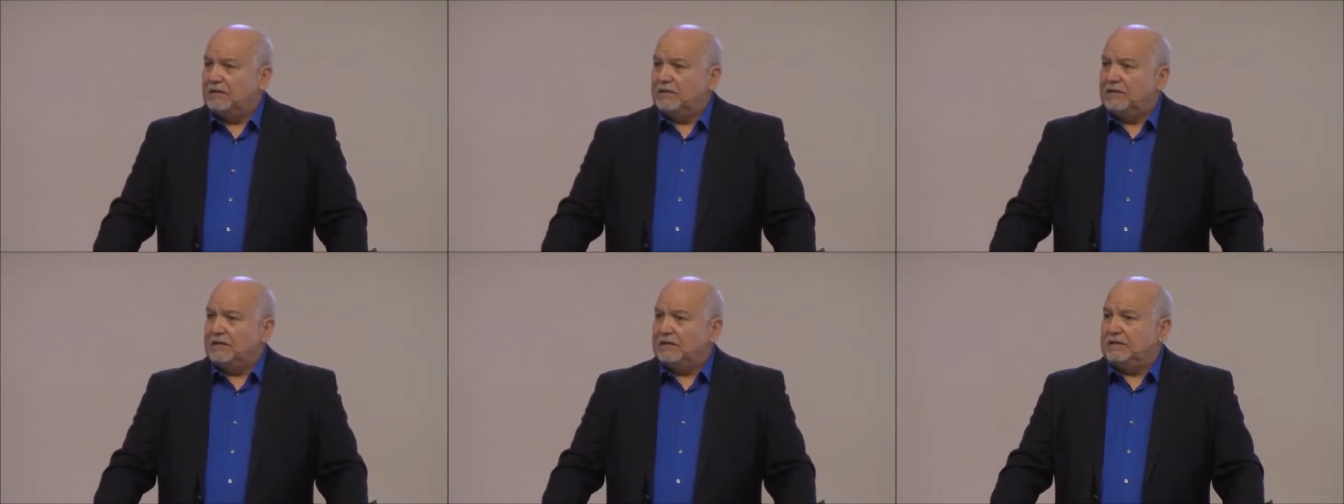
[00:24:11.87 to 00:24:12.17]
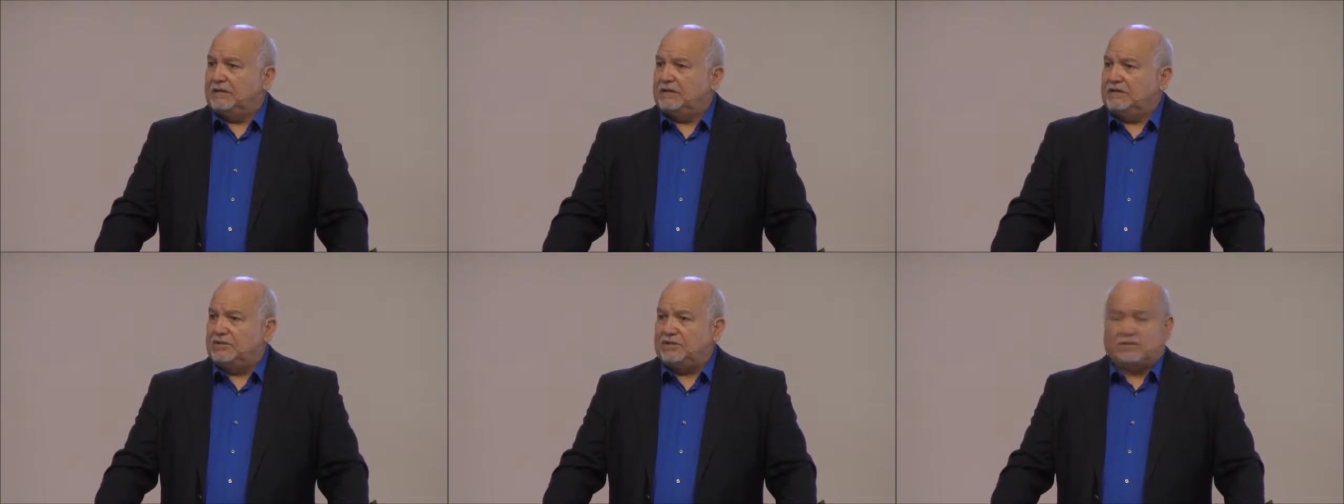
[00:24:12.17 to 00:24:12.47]

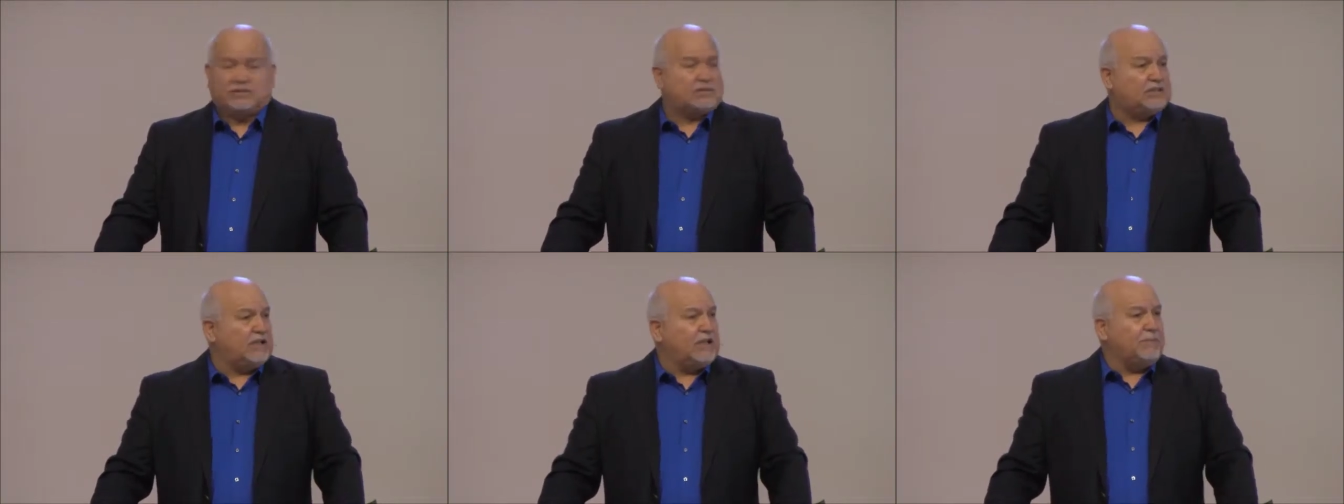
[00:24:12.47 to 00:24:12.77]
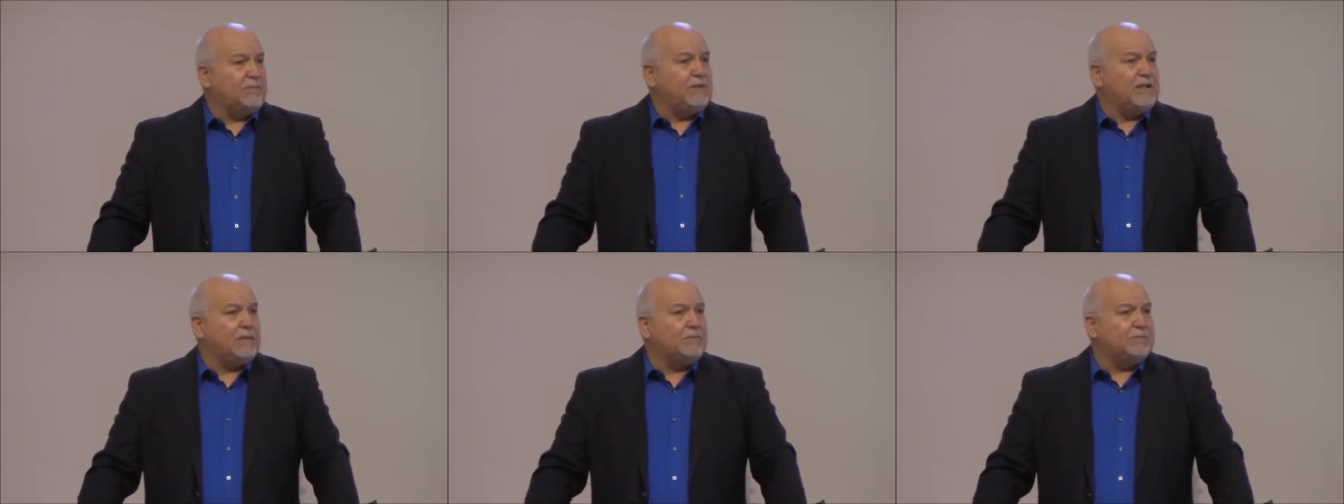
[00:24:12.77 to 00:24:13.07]
And it just
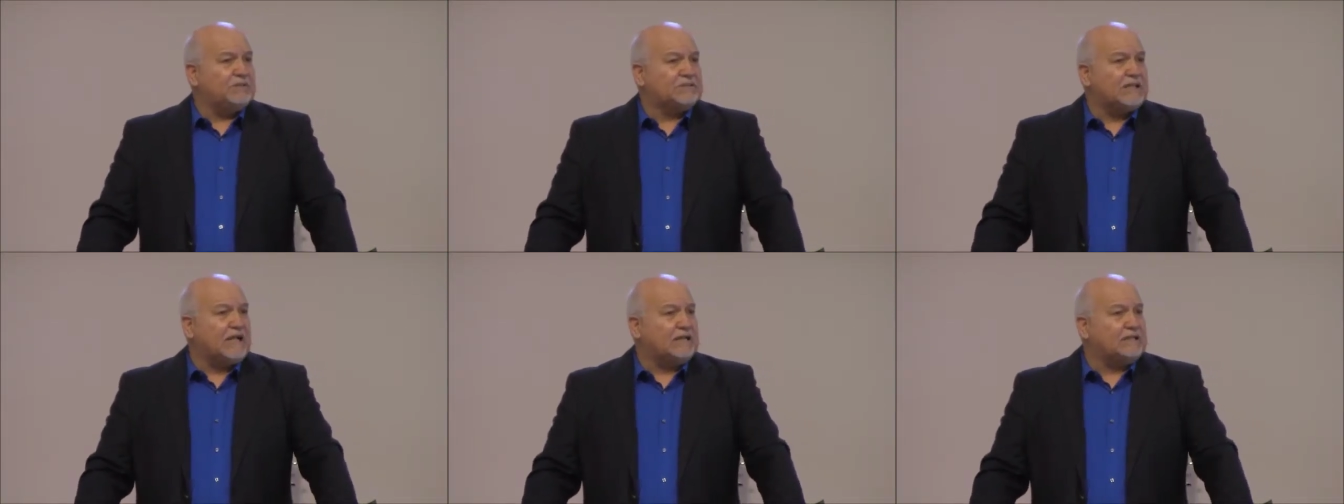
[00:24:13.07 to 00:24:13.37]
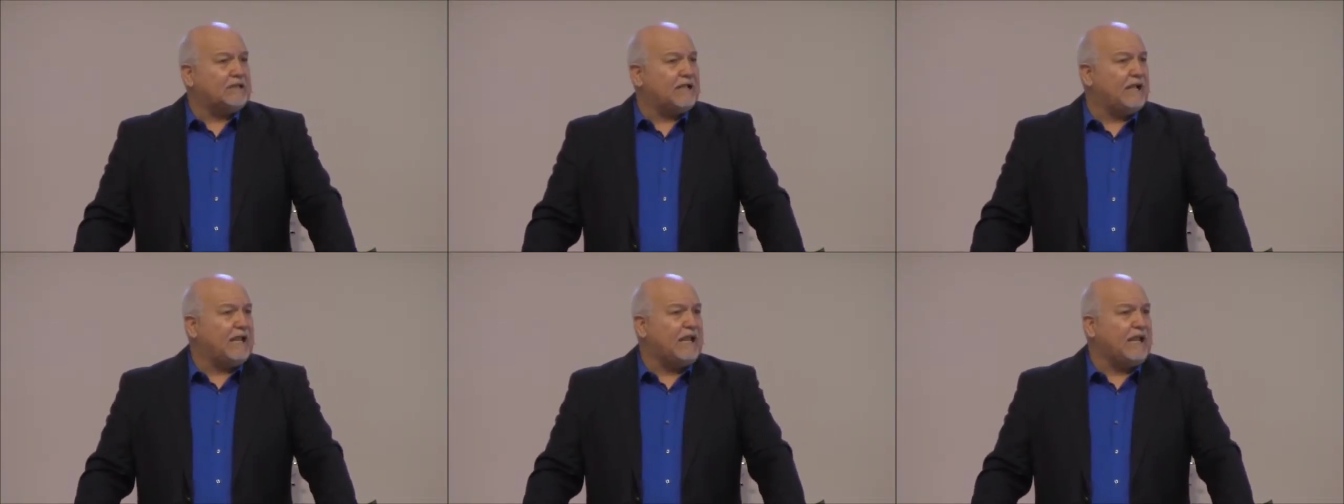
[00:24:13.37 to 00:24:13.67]
hit me up beside
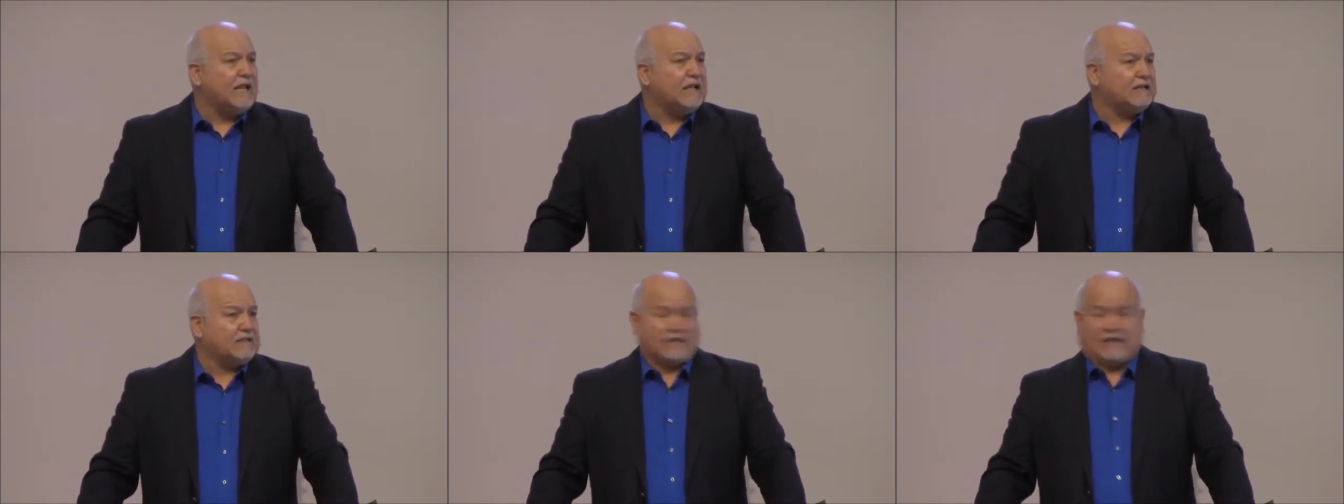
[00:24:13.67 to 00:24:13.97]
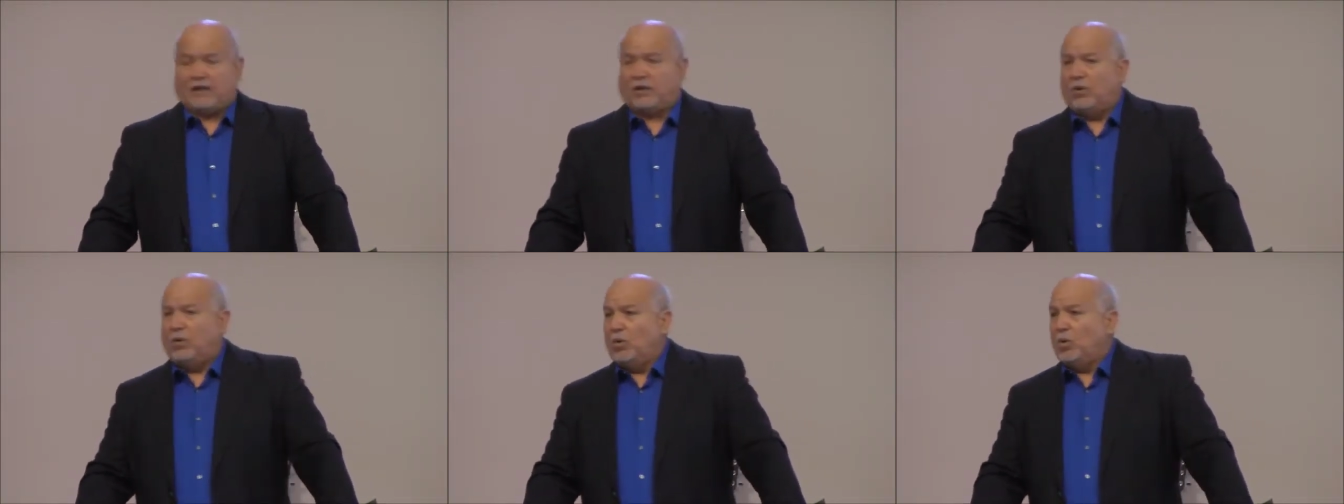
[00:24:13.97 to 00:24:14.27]
the head.
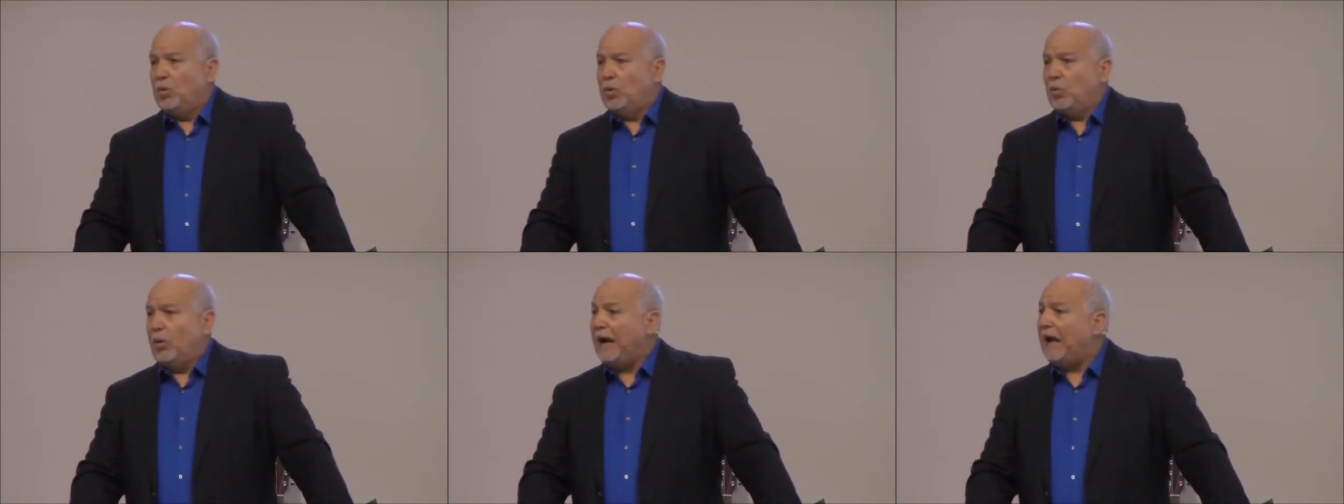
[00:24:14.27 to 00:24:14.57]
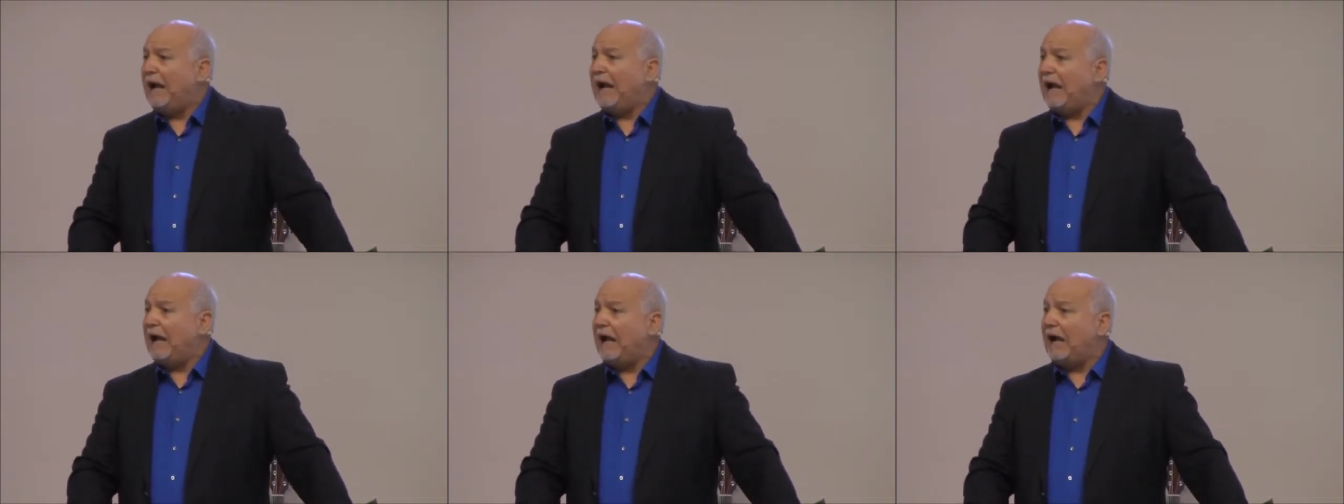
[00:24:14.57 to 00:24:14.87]
Like,
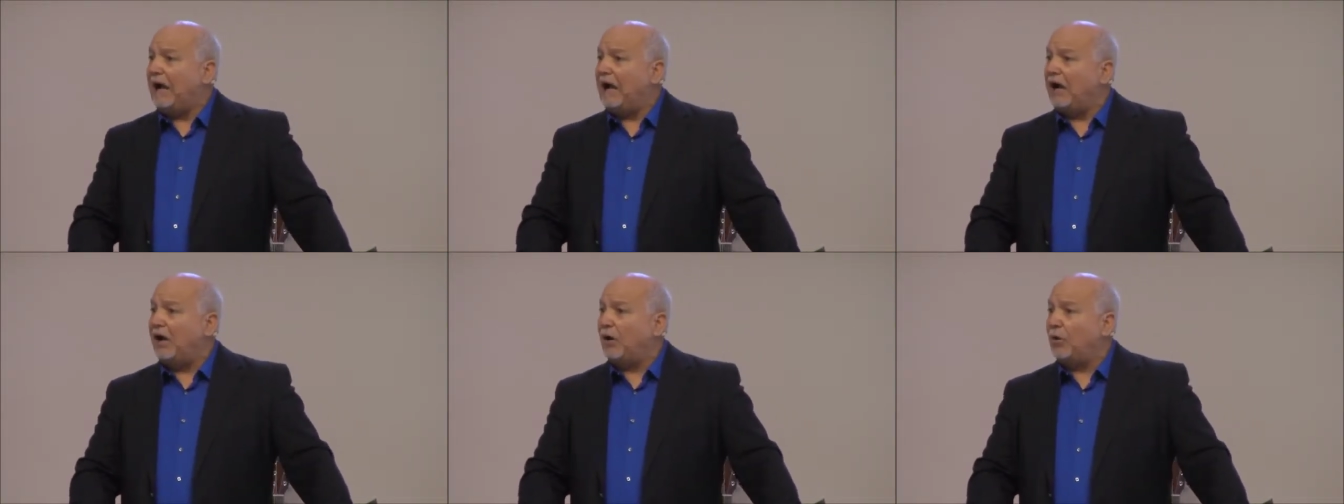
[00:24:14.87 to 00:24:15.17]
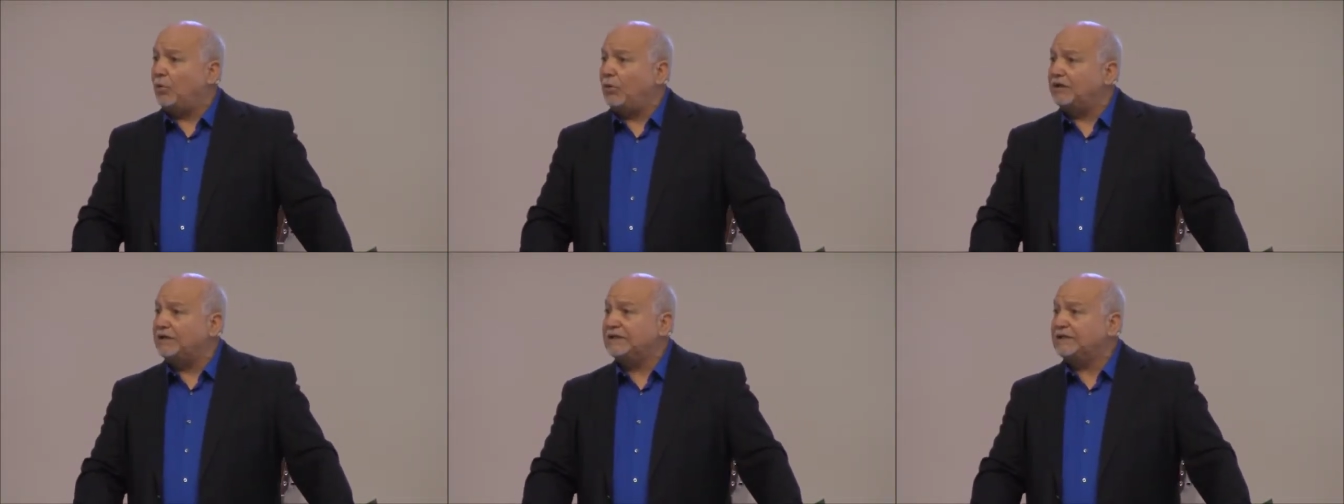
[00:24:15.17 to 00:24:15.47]
wow,
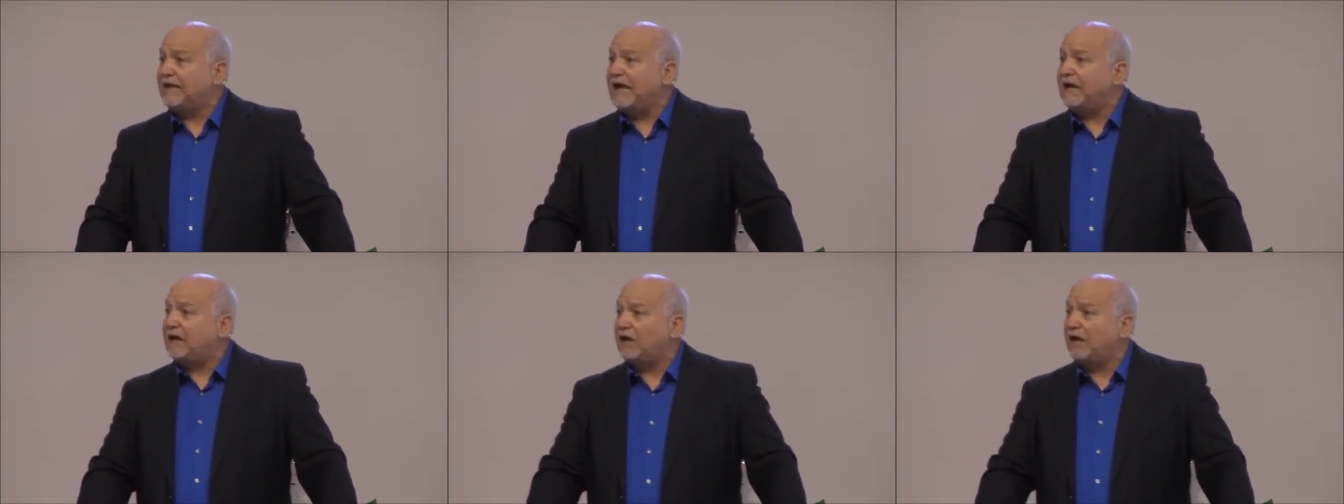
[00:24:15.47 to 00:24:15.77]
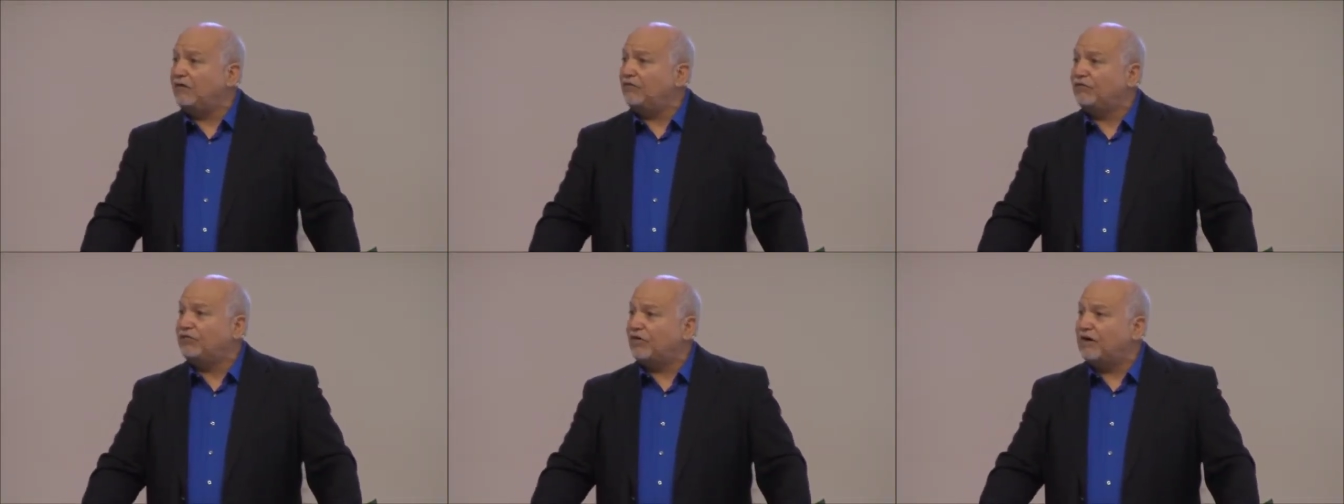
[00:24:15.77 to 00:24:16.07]
where did that
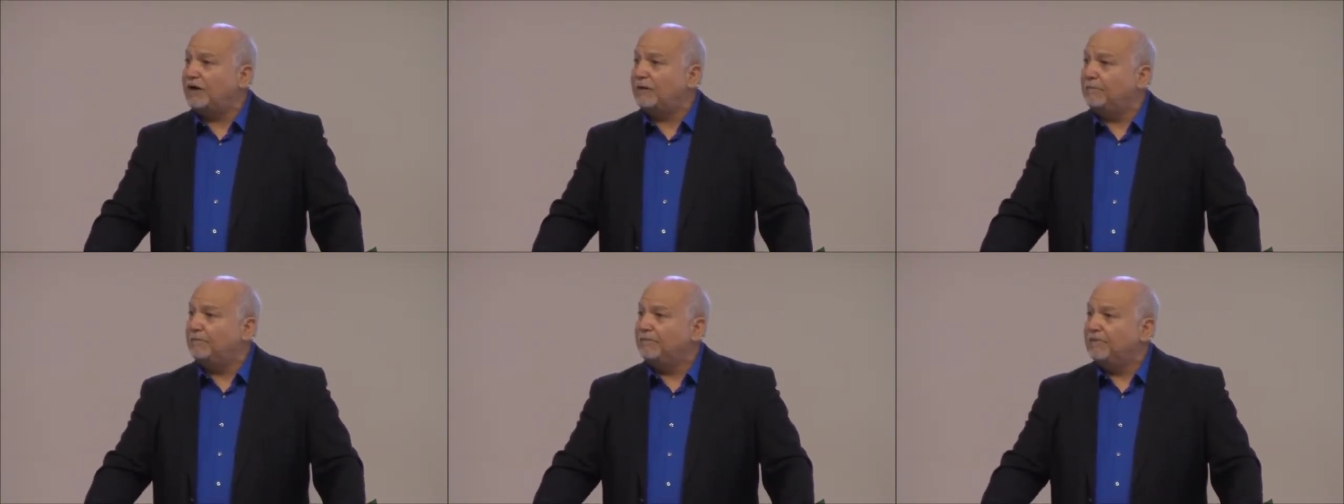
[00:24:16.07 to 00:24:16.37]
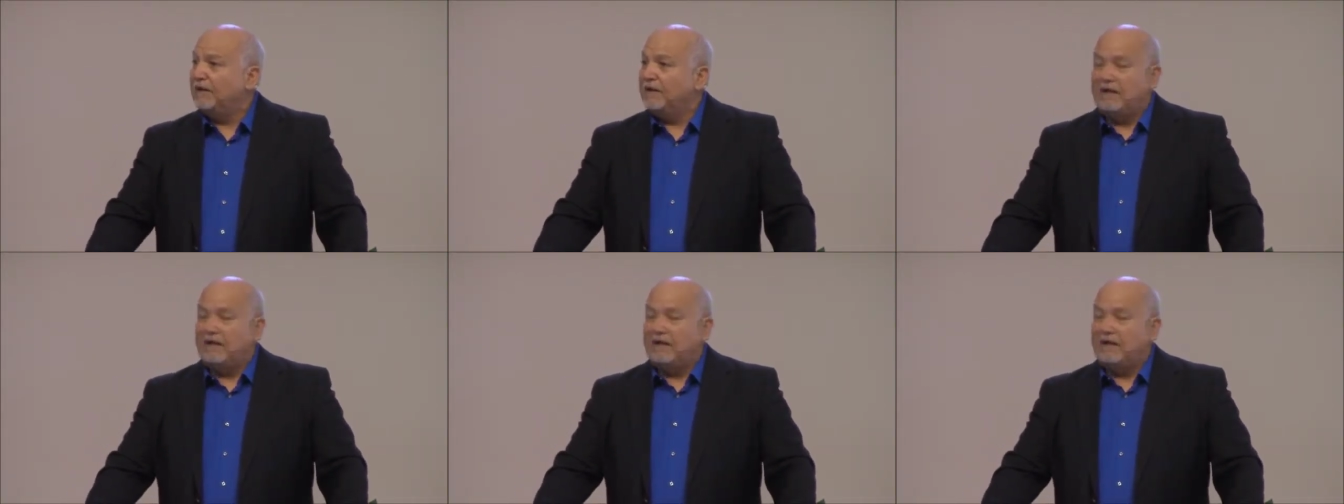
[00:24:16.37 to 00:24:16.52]
come from?